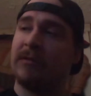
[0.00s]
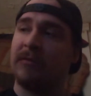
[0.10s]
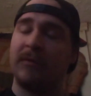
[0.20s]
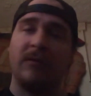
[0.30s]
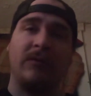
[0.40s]

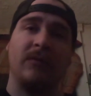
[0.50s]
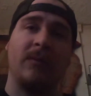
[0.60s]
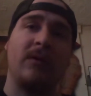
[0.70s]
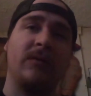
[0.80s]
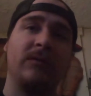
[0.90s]
We're going to them
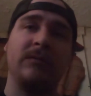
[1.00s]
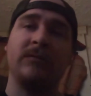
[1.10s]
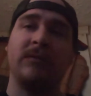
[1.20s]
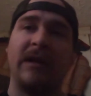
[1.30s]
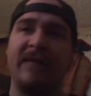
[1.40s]
all.
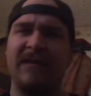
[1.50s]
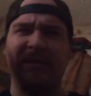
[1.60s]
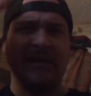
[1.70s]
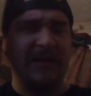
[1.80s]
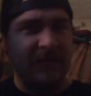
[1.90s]
I haven't
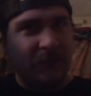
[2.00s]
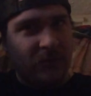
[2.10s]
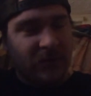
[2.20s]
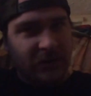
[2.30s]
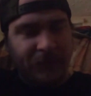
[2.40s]
decided if I'm
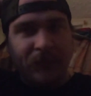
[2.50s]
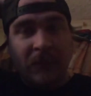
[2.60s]
going to